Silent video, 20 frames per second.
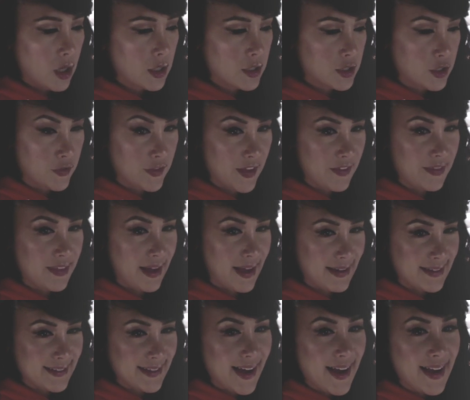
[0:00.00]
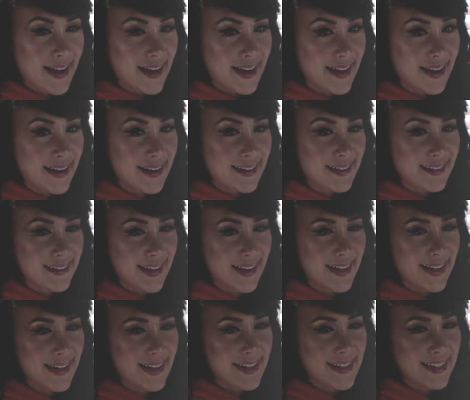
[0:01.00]
so then that night
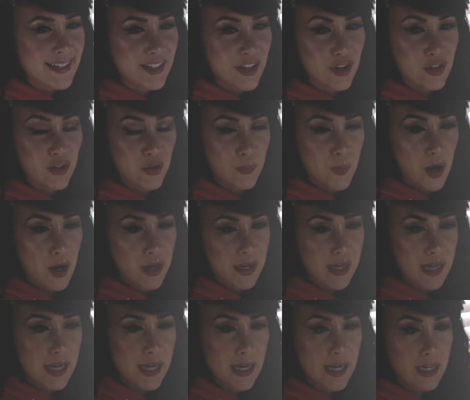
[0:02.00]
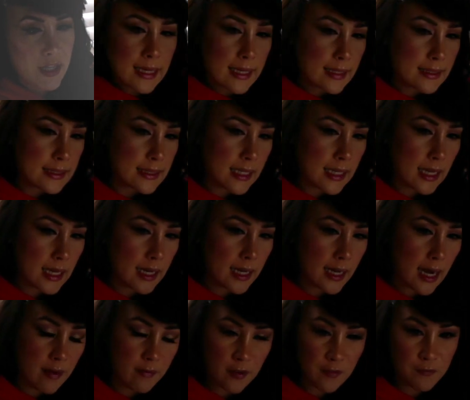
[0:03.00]
like you know you're partying and dancing
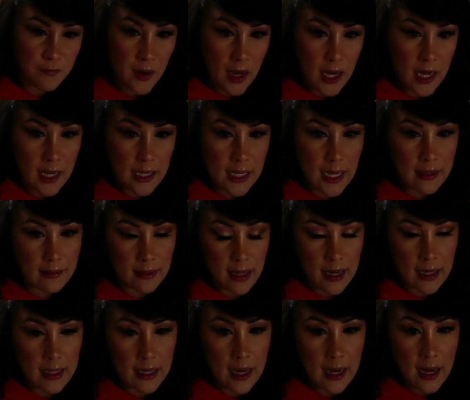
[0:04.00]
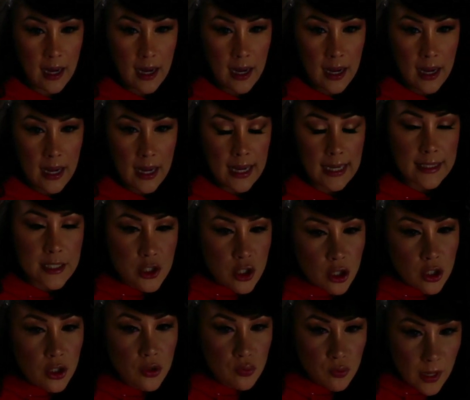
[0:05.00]
and having fun and like it
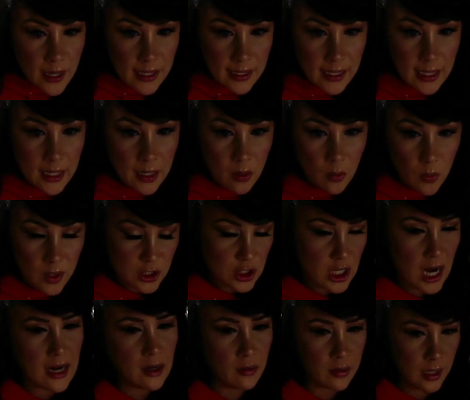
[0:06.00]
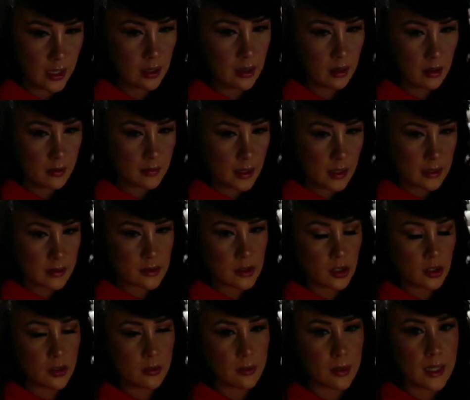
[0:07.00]
started raining, which I don't care that it
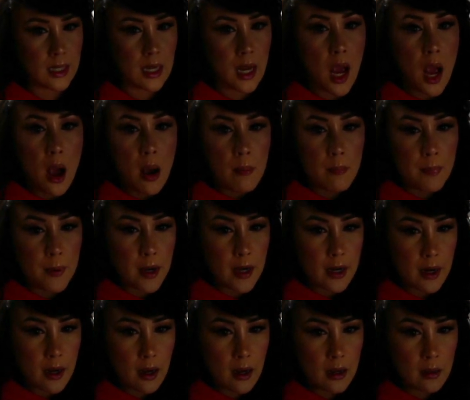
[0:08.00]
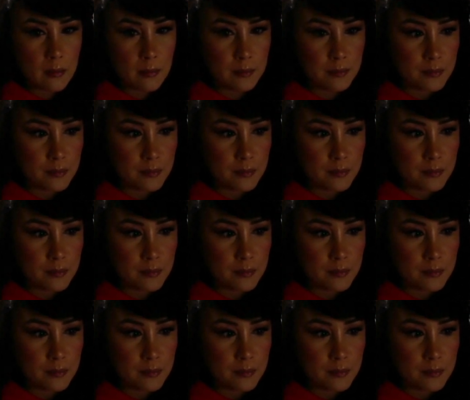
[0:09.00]
started raining, but um